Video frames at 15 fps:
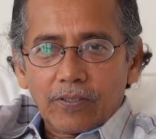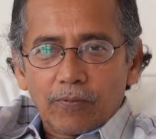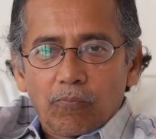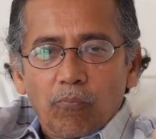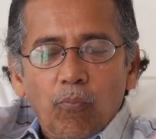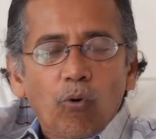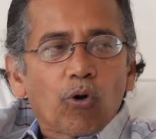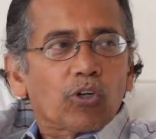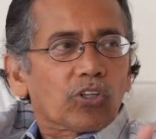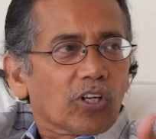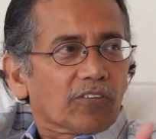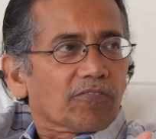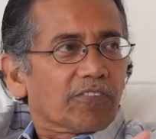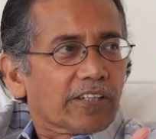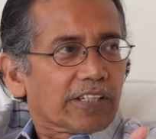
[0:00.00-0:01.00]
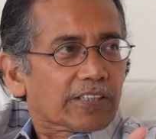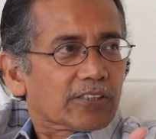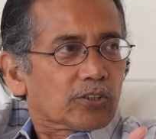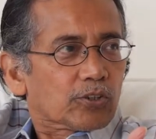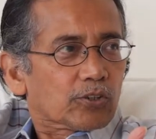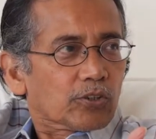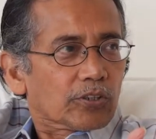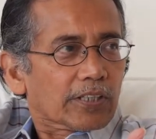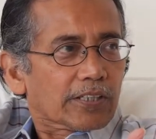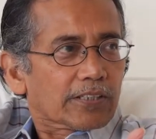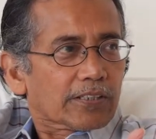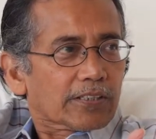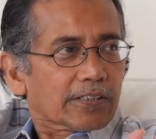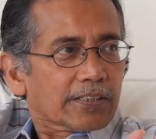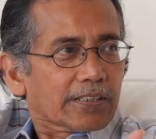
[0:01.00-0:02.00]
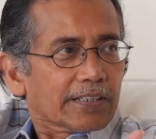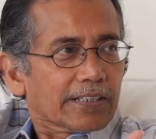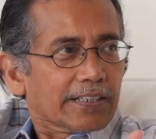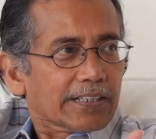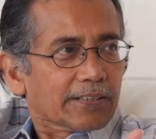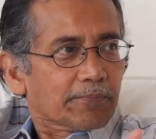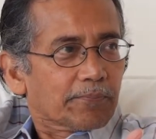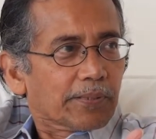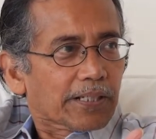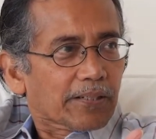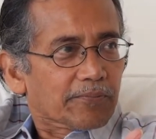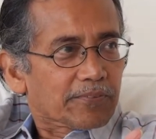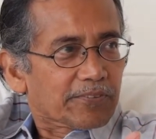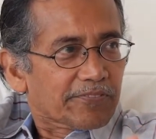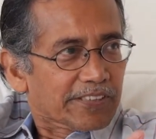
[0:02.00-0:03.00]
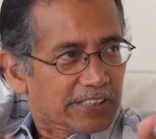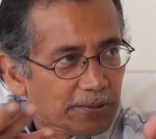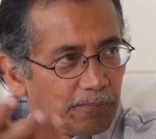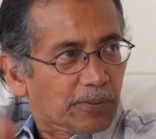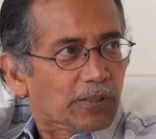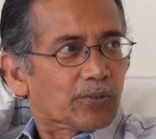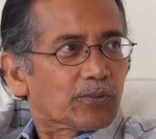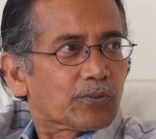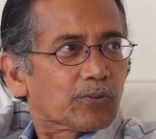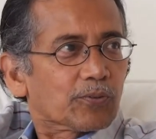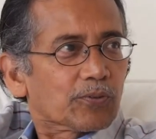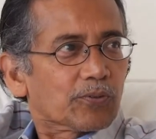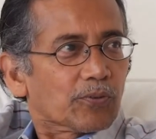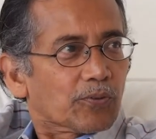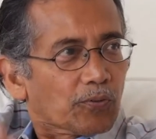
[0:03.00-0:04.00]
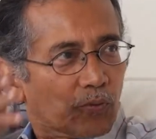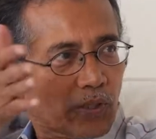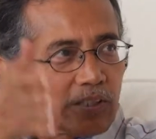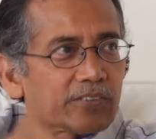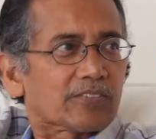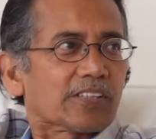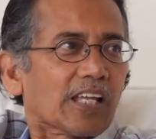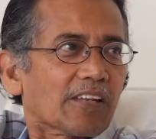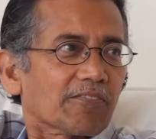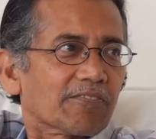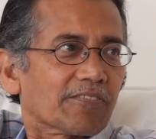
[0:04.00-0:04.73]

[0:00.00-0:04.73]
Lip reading: more conflict so that it becomes visible to oneself.